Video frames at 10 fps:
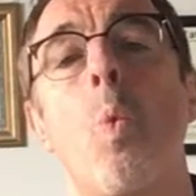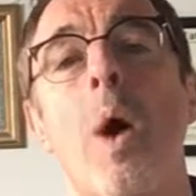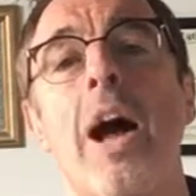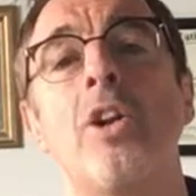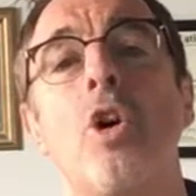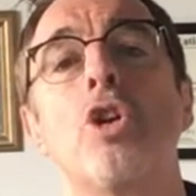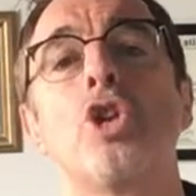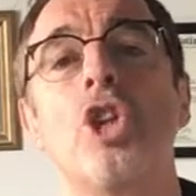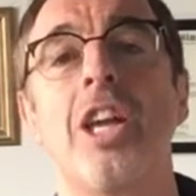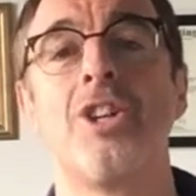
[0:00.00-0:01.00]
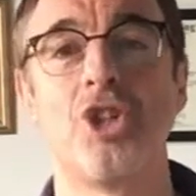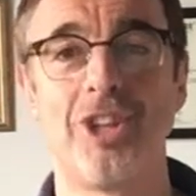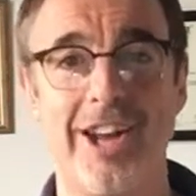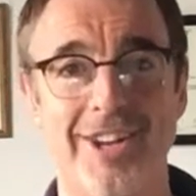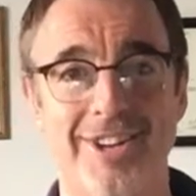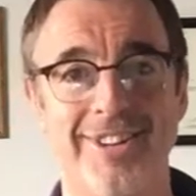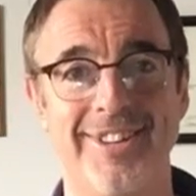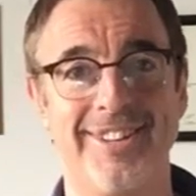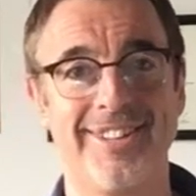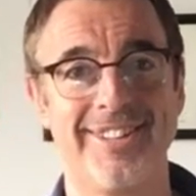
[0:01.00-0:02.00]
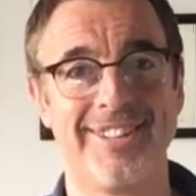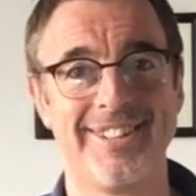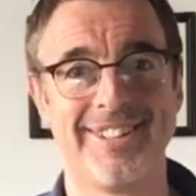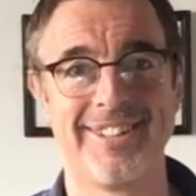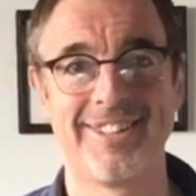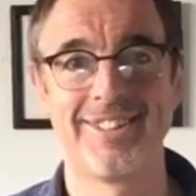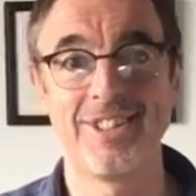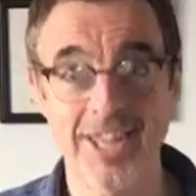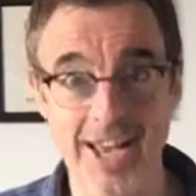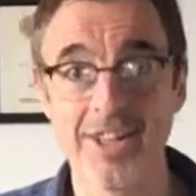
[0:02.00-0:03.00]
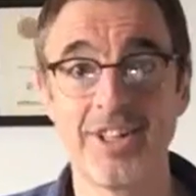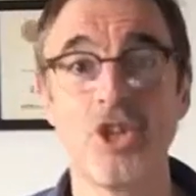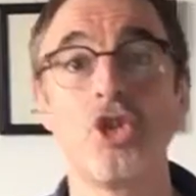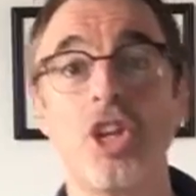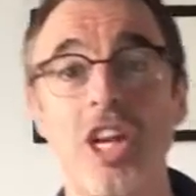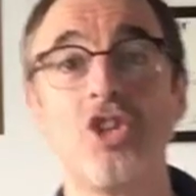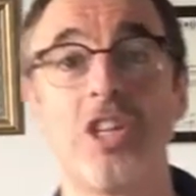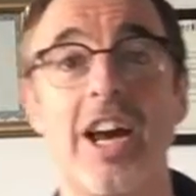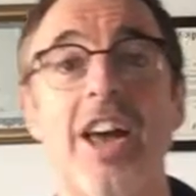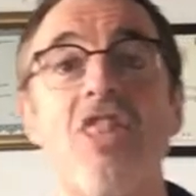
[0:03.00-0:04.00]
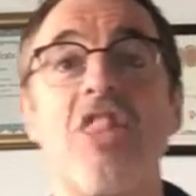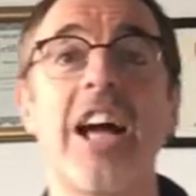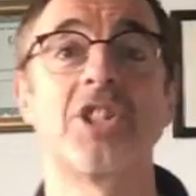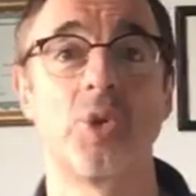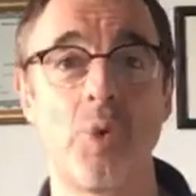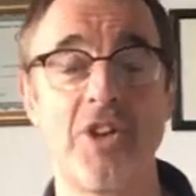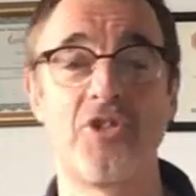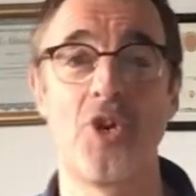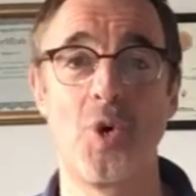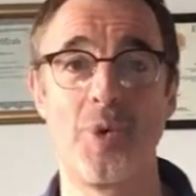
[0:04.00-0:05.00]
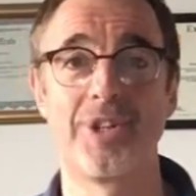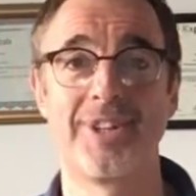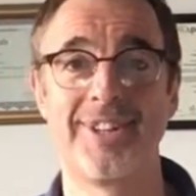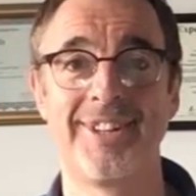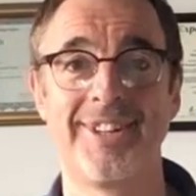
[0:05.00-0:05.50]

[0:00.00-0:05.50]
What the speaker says: why not change your diet? Yeah, change your diet. That's the way forward.